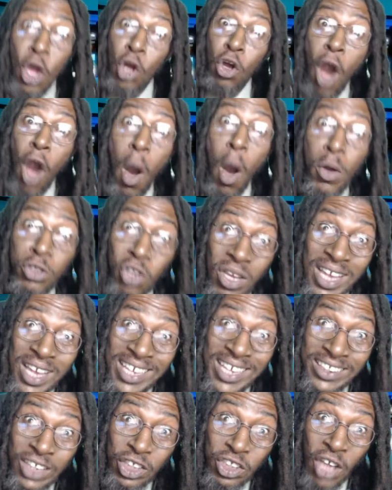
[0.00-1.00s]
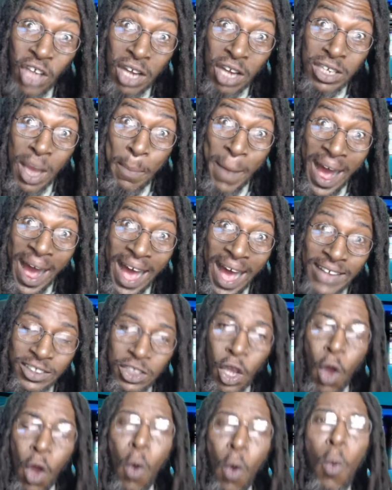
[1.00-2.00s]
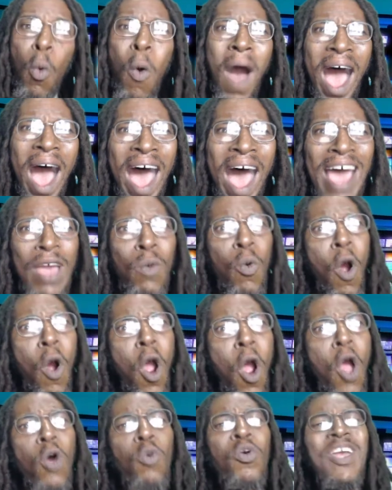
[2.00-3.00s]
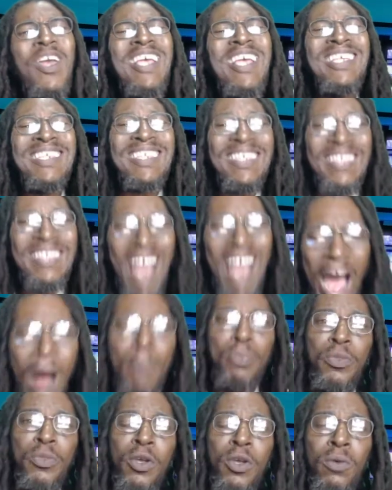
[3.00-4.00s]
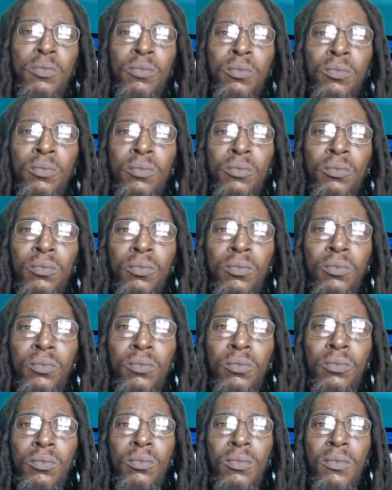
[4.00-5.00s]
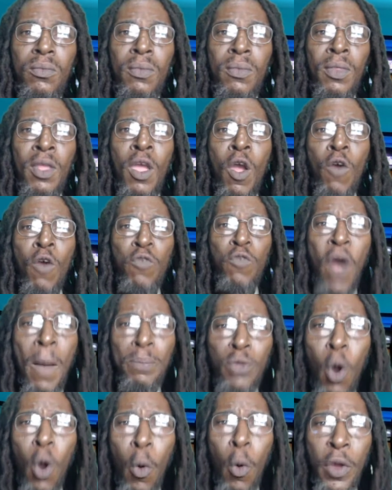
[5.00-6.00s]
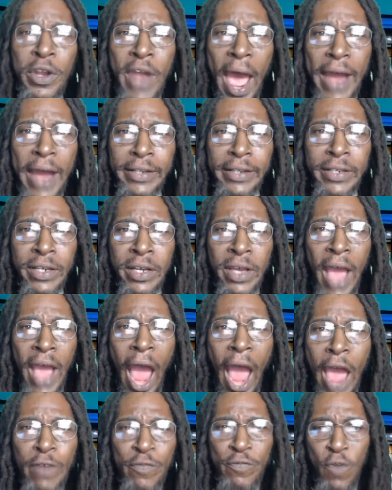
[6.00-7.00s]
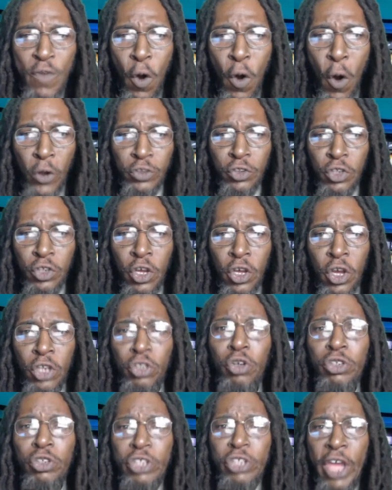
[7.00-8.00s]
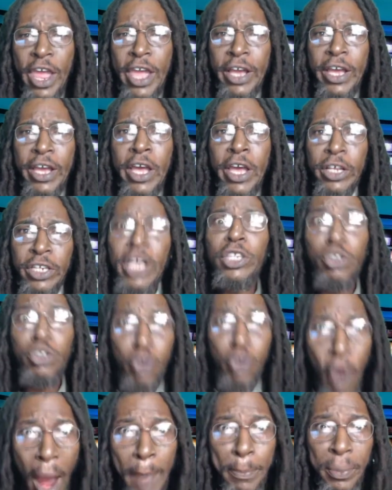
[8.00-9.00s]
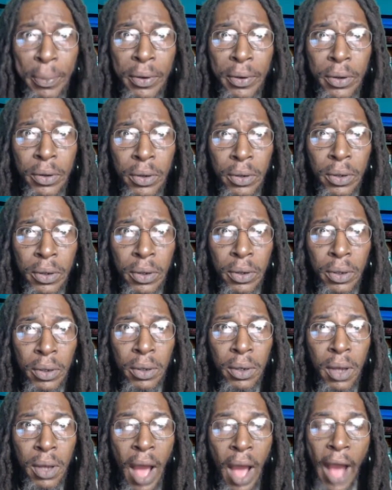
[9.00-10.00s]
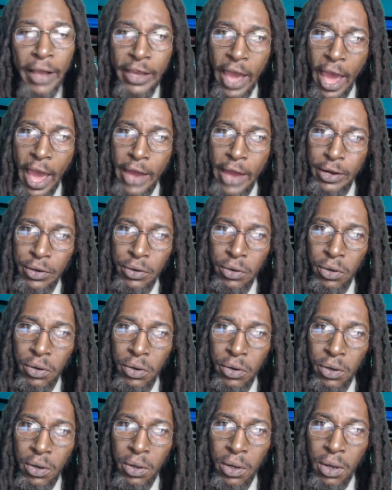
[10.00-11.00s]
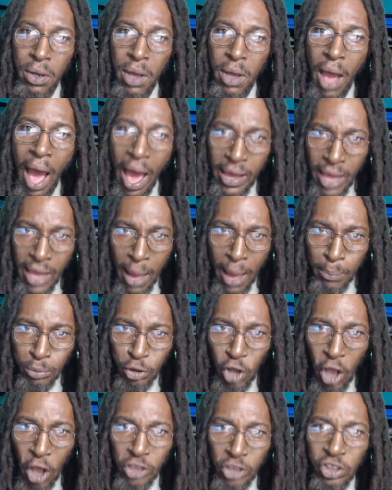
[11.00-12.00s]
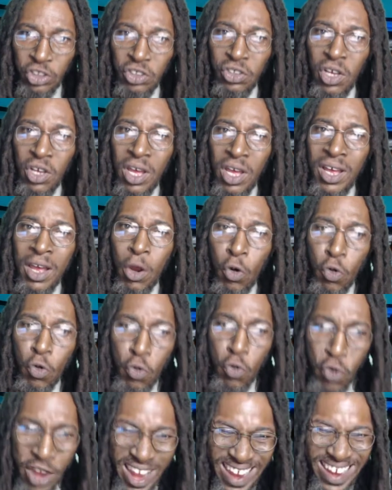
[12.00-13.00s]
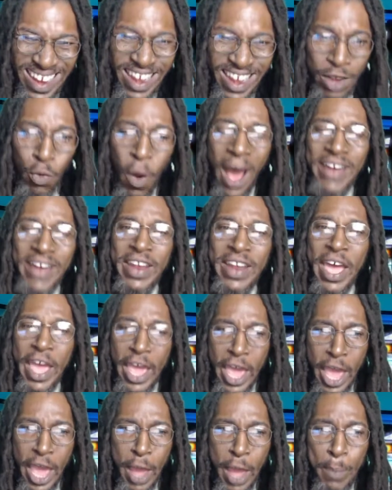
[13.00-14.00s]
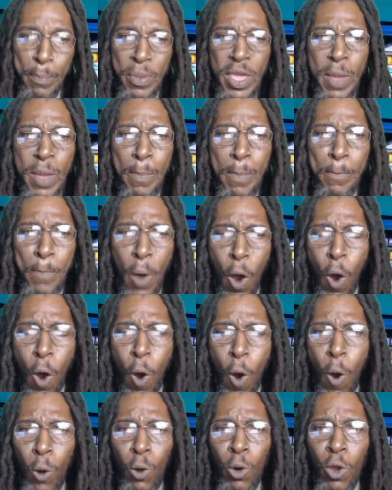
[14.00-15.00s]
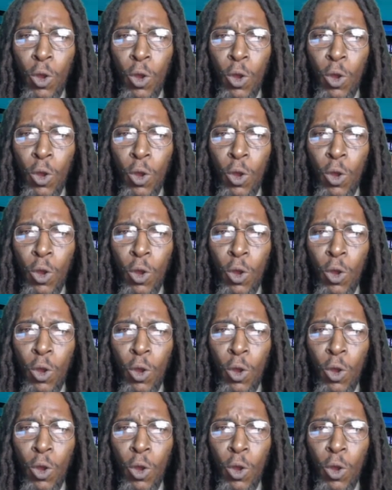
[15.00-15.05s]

going to Easter Sunday Mass? Why were we stopped from doing that and forced to take this crap? Again, I am just reading what the AP poll